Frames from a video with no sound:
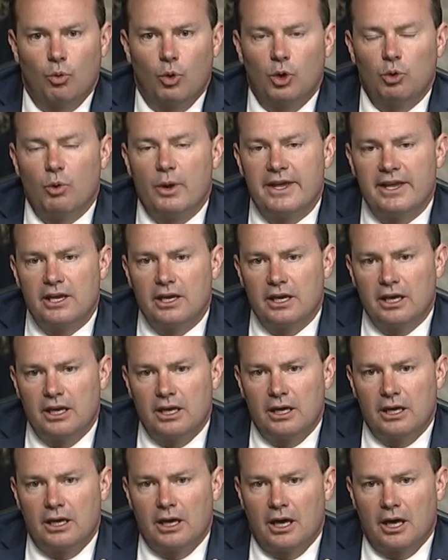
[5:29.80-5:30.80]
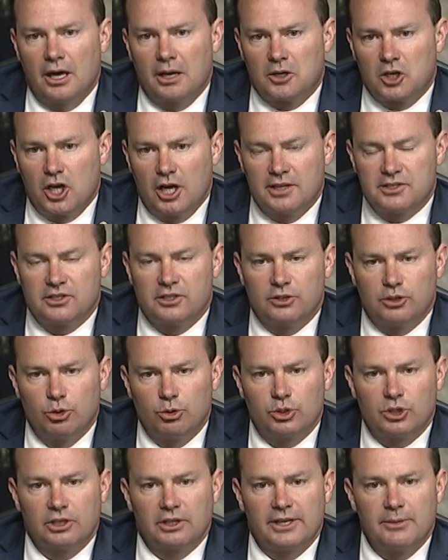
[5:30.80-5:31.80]
Would we
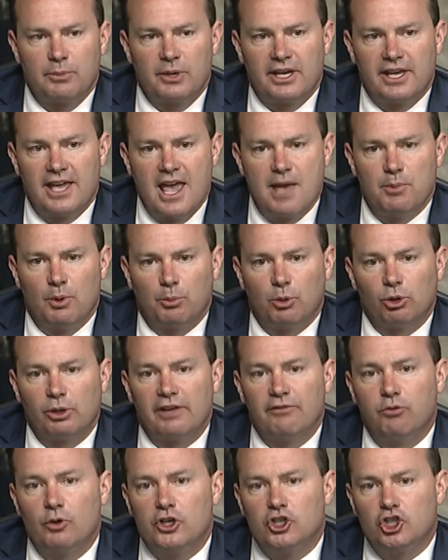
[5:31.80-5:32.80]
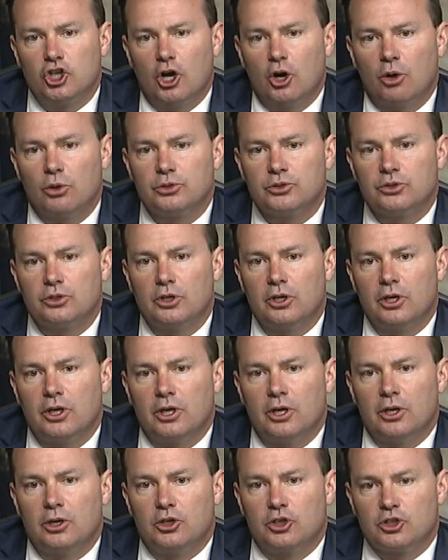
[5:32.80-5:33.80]
constitutionally be capable, if we chose,
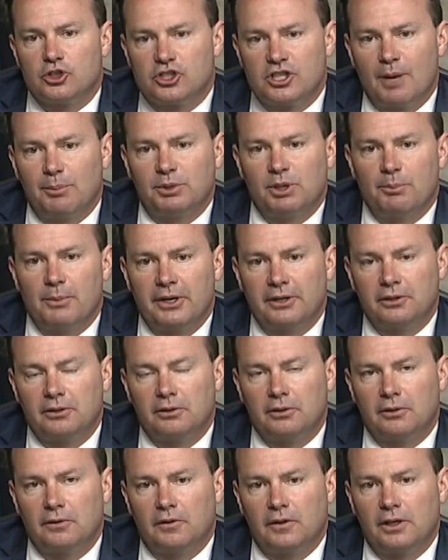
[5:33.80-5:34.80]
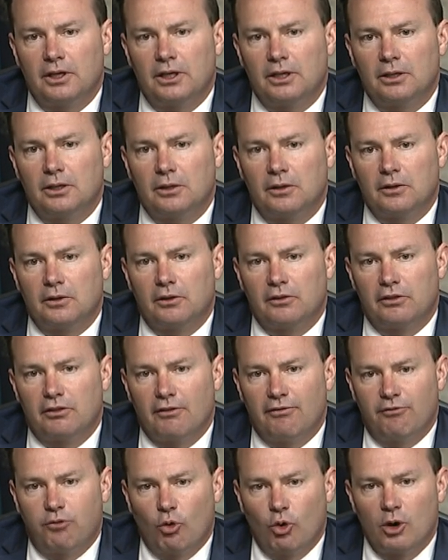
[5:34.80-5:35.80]
to supplement the
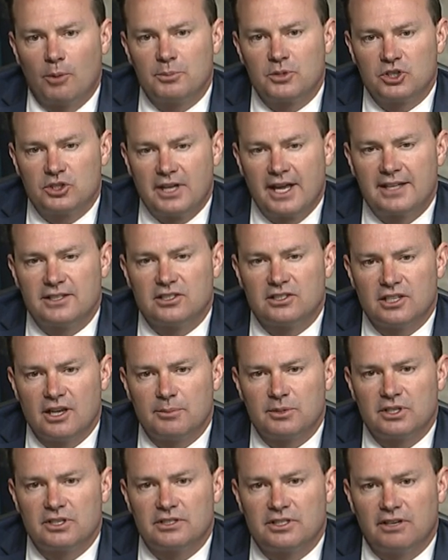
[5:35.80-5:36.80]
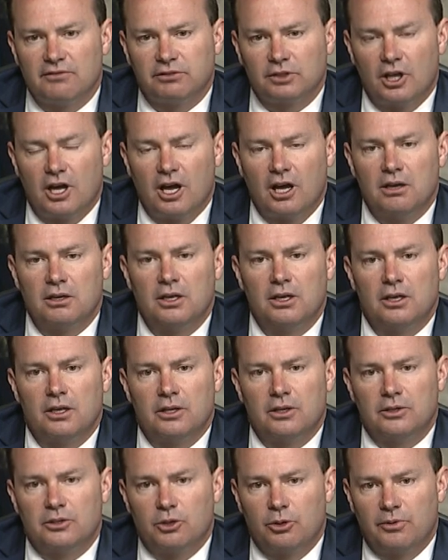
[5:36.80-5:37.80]
forum state's substantive law
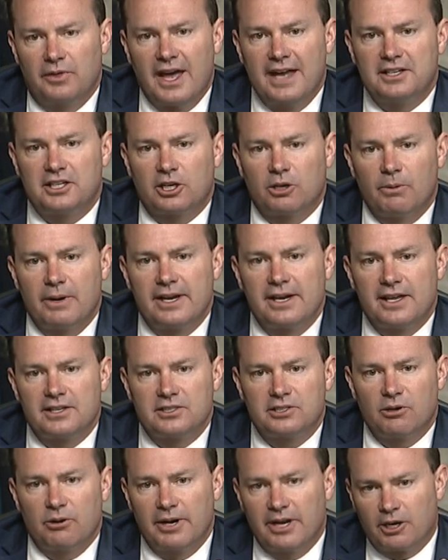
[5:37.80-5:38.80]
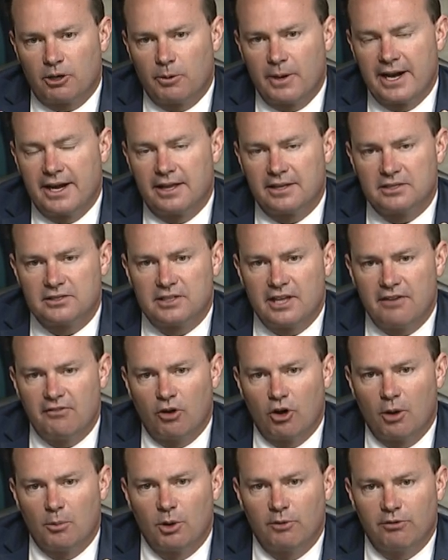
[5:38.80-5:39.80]
to that degree necessary to create a safe
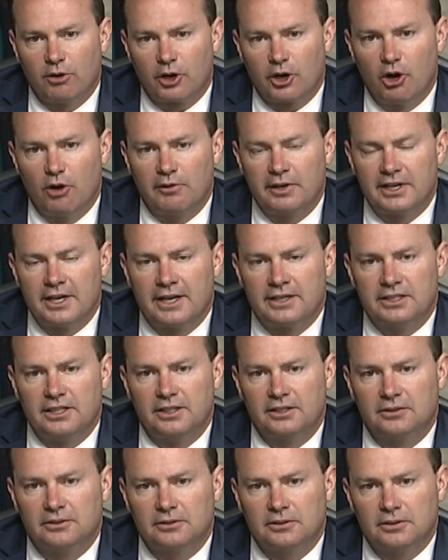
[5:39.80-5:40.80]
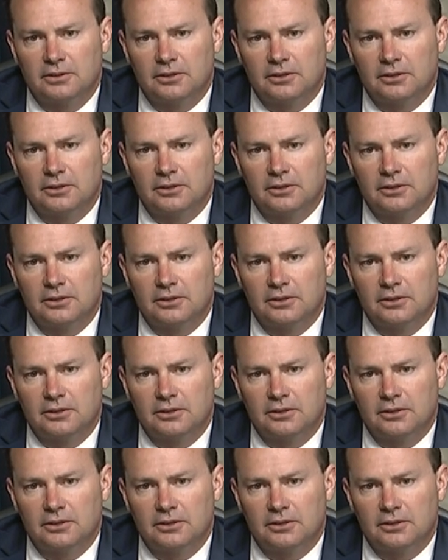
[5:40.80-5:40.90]
harbor for COVID-19?